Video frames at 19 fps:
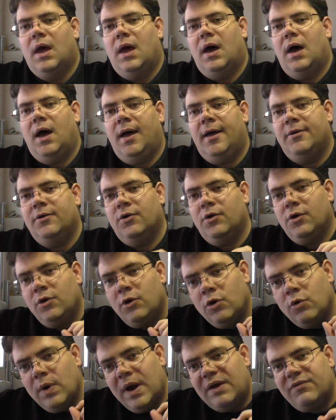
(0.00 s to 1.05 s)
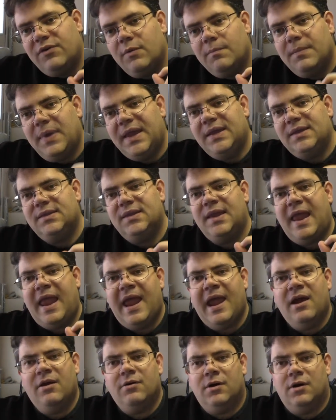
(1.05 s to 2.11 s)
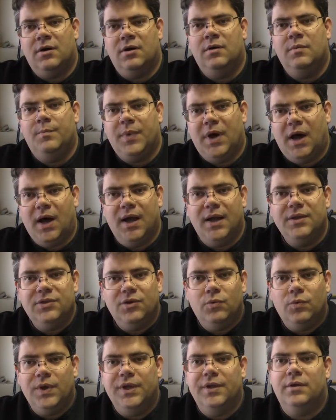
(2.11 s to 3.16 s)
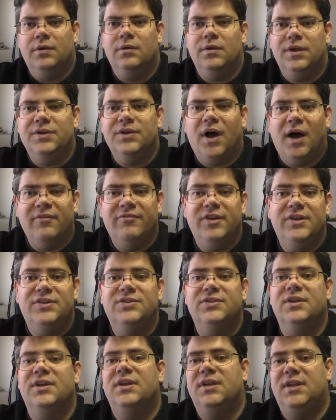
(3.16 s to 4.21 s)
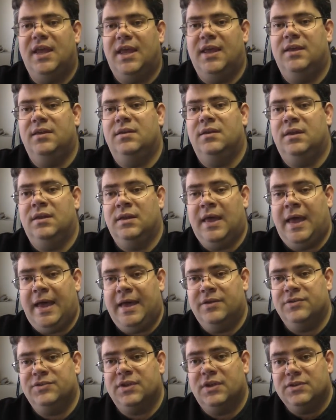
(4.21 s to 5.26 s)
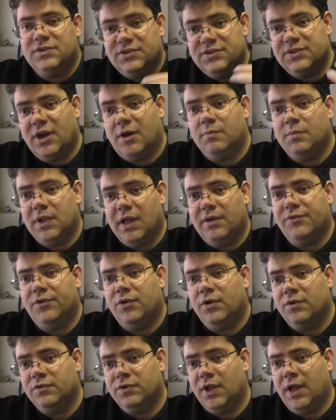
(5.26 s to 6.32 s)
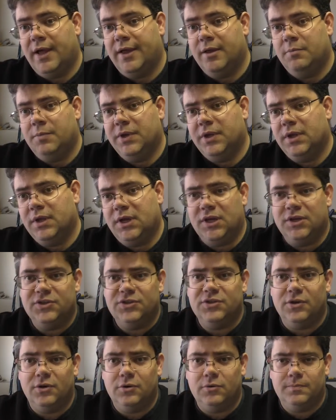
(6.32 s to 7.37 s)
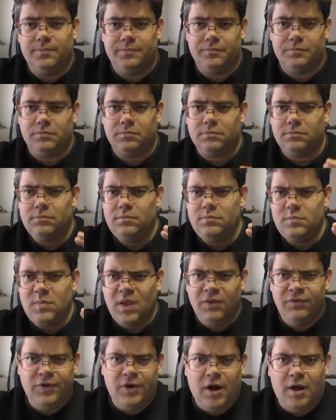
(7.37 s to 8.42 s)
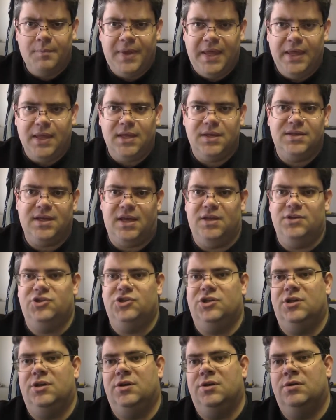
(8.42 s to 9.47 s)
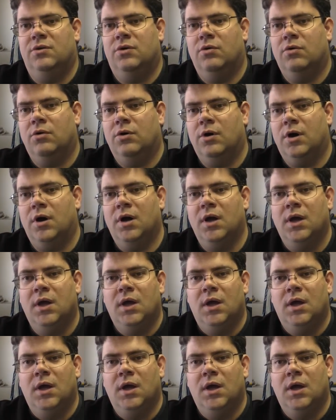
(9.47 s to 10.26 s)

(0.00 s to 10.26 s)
Uh, whoever made the error behind the wheel, it obviously gain, it has some level of liability. So if you're not paying attention or